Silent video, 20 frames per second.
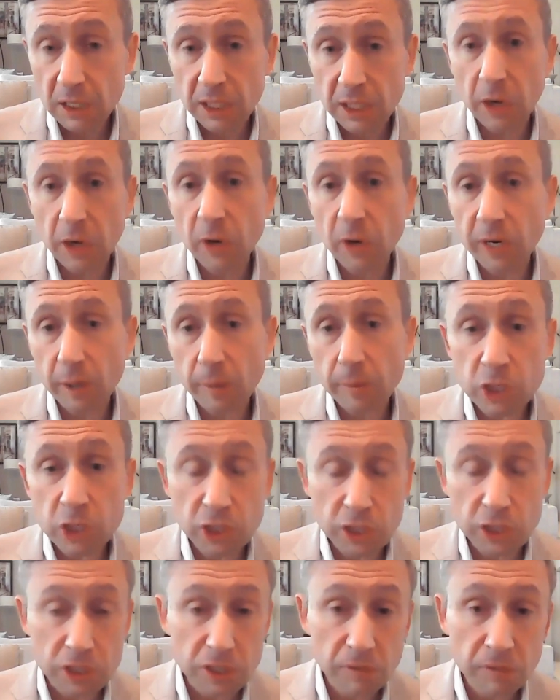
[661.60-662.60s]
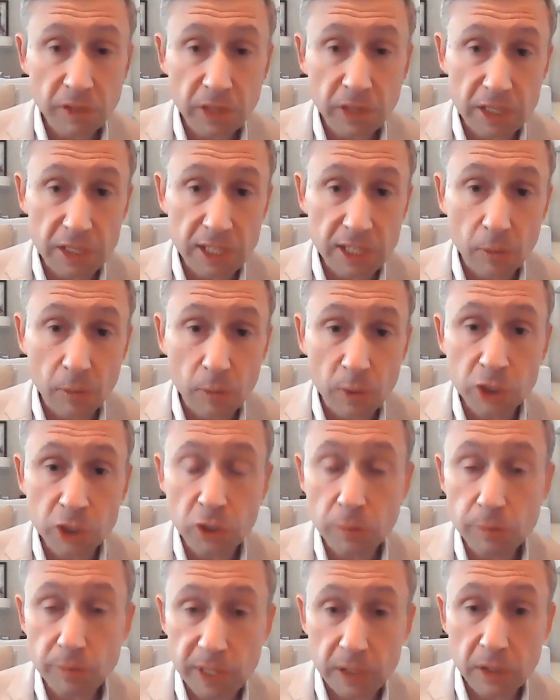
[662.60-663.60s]
glaring omissions of things that we
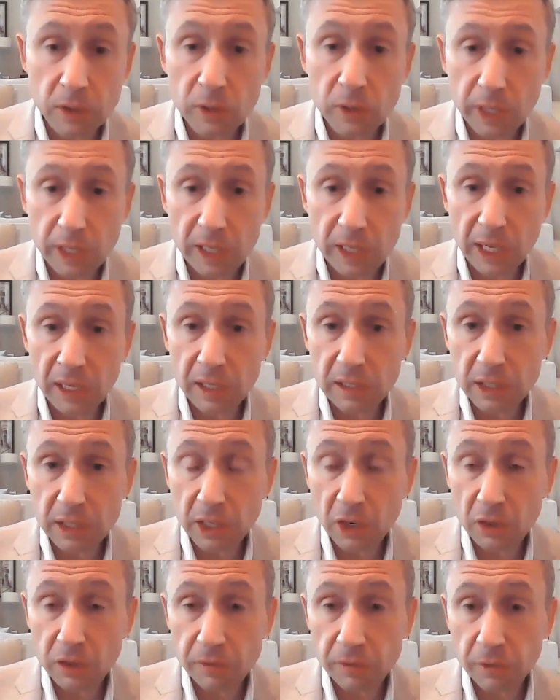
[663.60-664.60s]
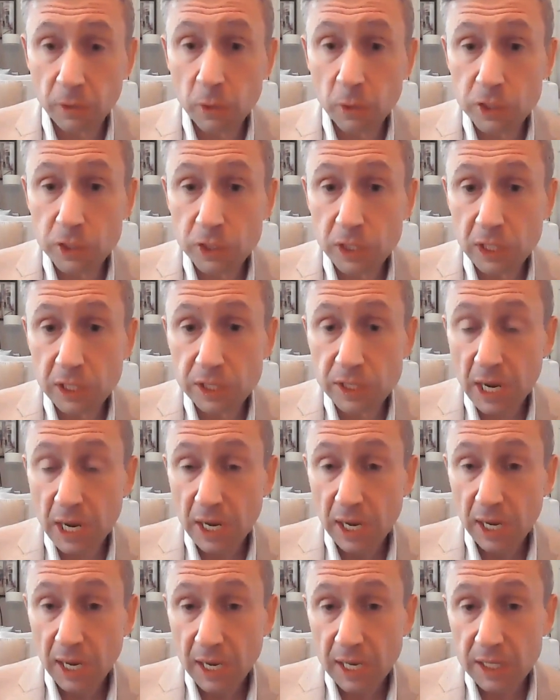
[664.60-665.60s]
should be doing. And, the first is
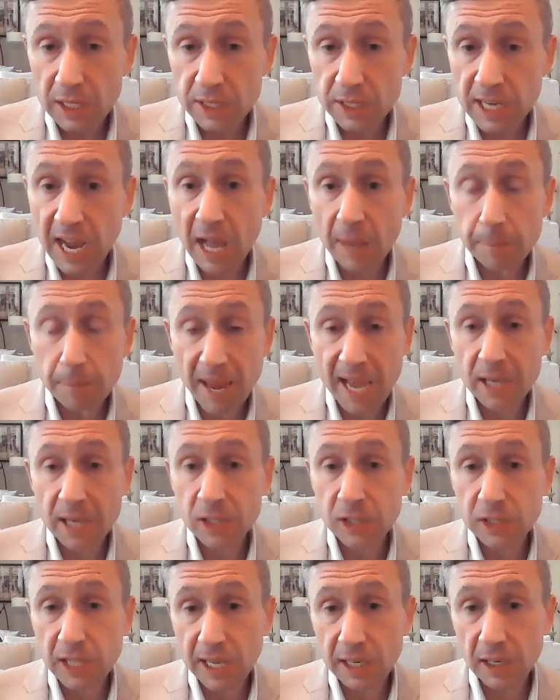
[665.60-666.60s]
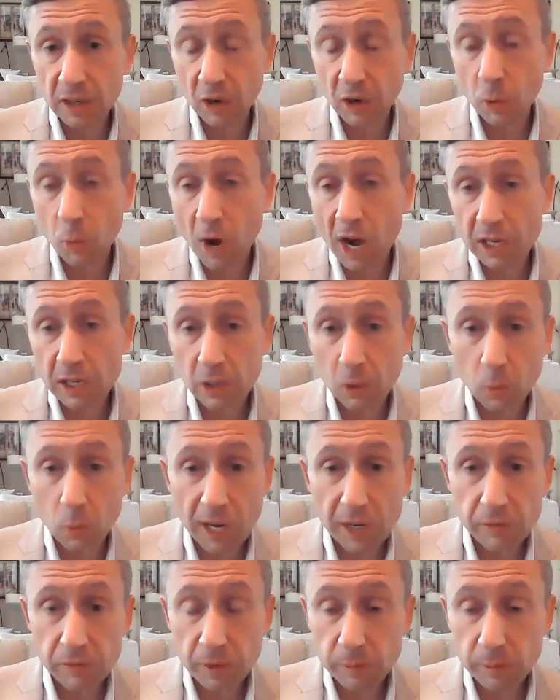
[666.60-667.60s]
not backsliding or walking
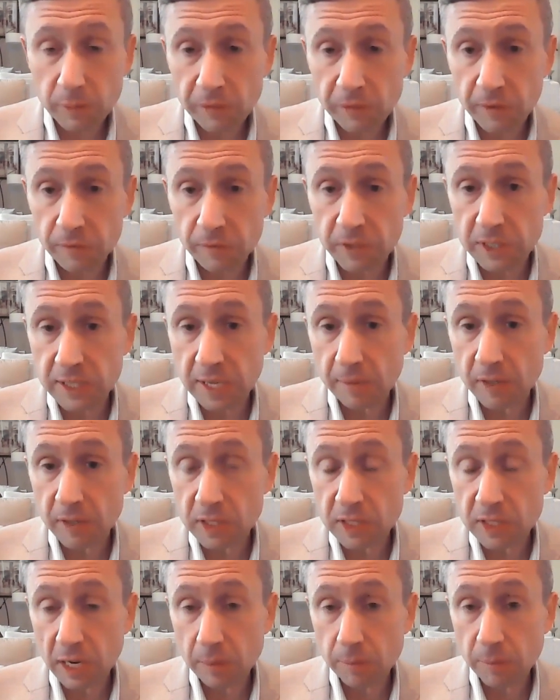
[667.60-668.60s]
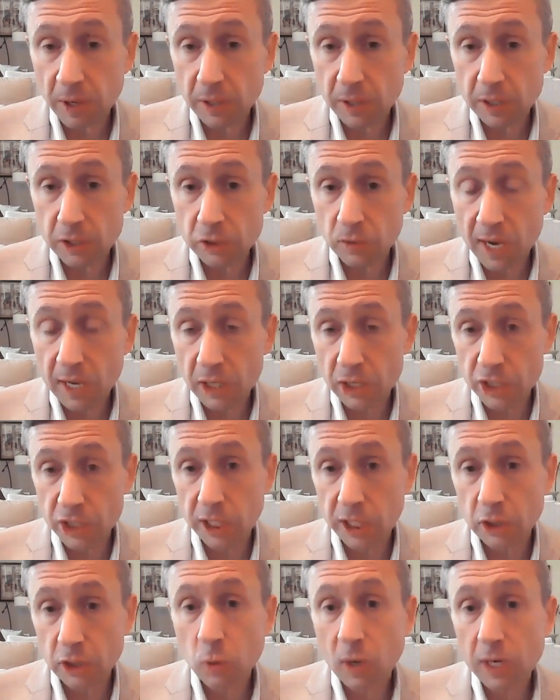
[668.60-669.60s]
away from the 57 state party
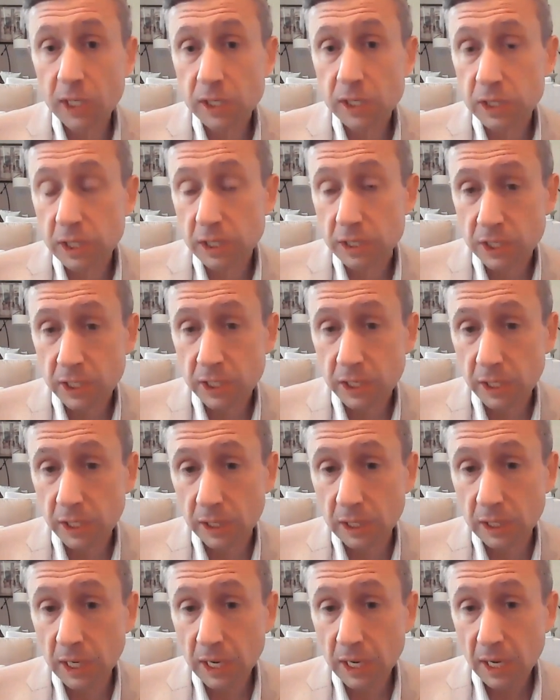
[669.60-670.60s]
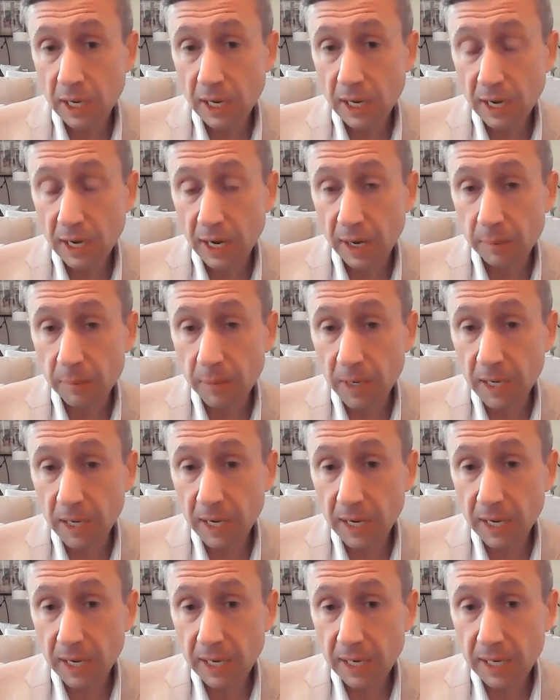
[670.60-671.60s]
strategy. In 2016,
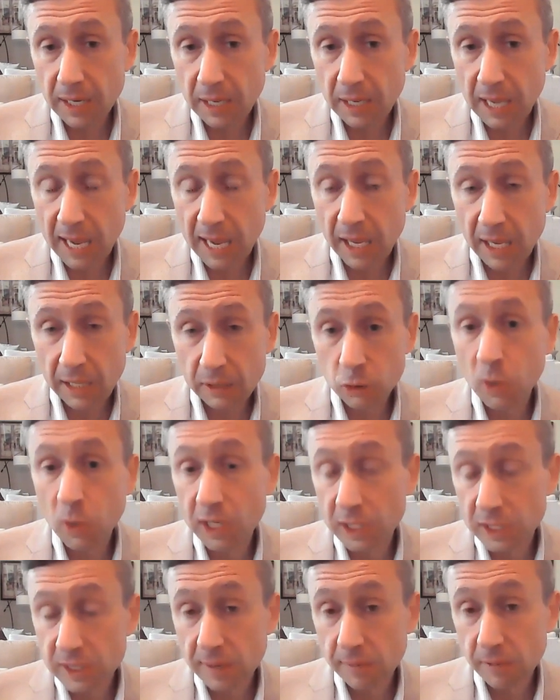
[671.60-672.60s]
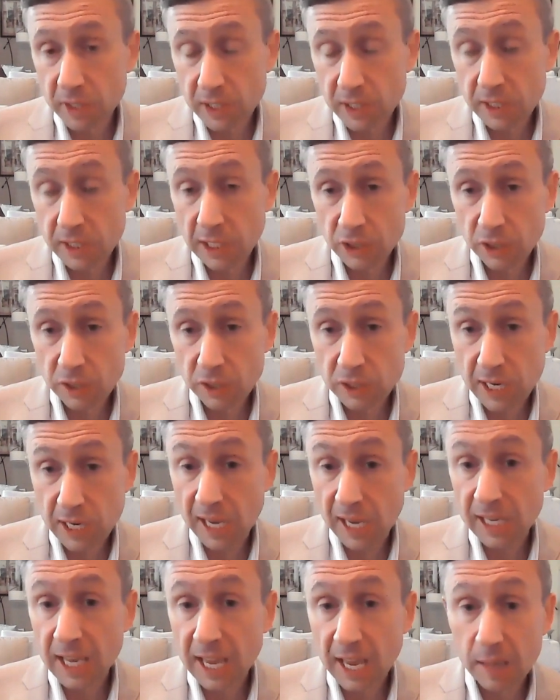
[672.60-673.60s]
in 2017, I should say,
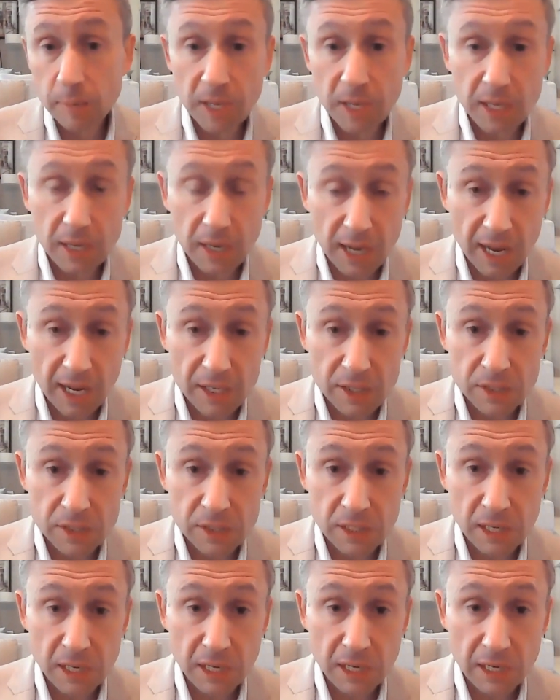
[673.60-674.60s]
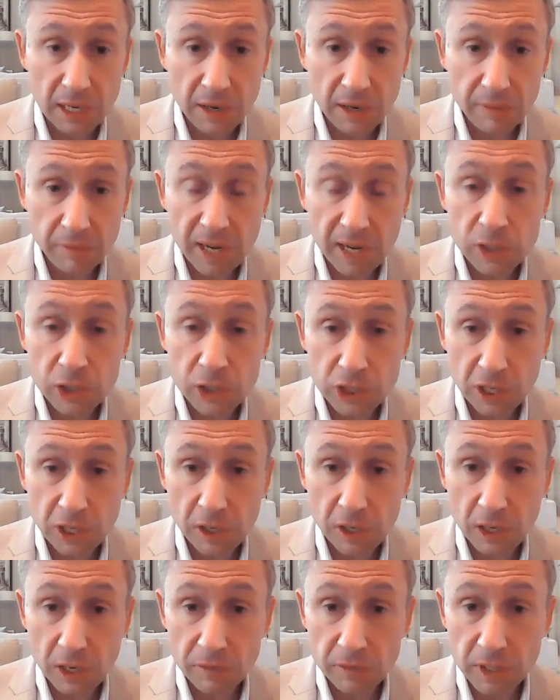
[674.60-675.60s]
I came in as the vice
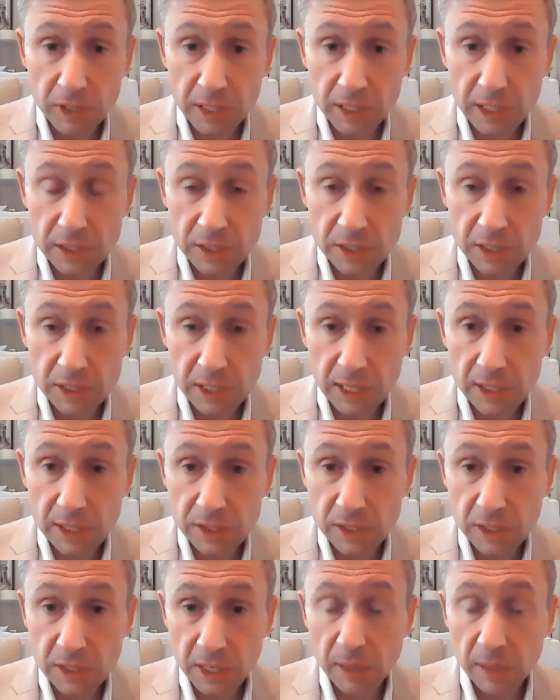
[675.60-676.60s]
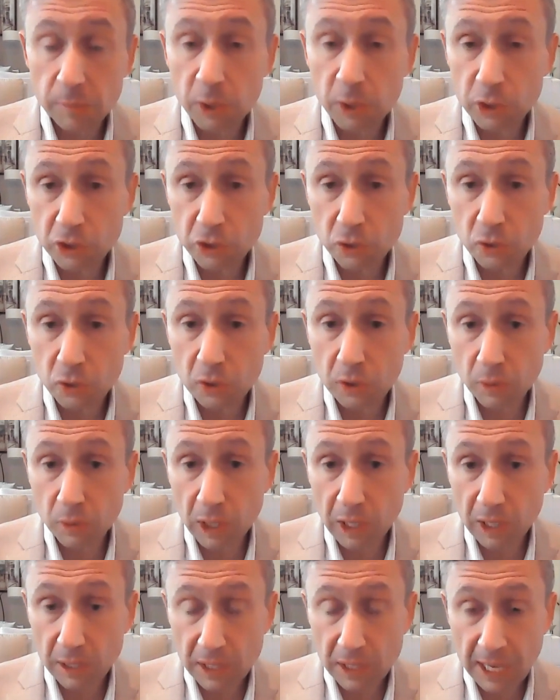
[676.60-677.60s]
chair of the DNC, as the number two,
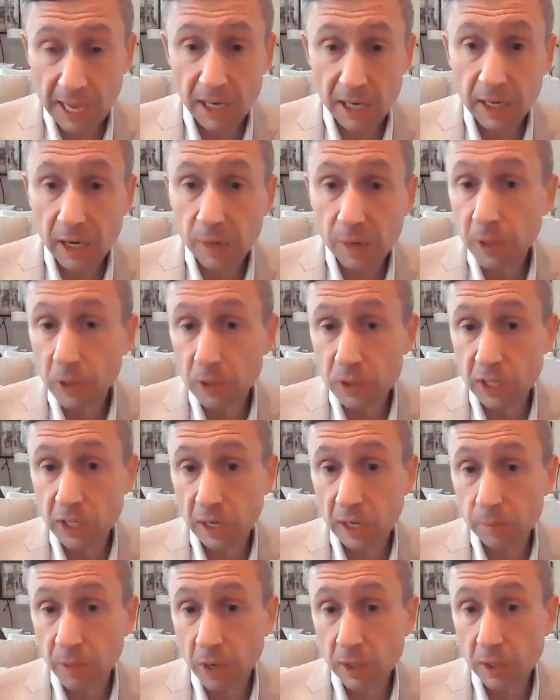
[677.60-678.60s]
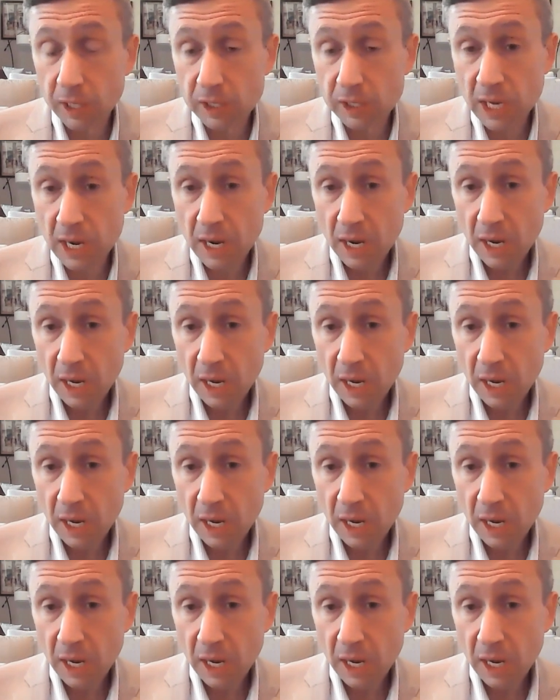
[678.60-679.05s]
heading up our state parties.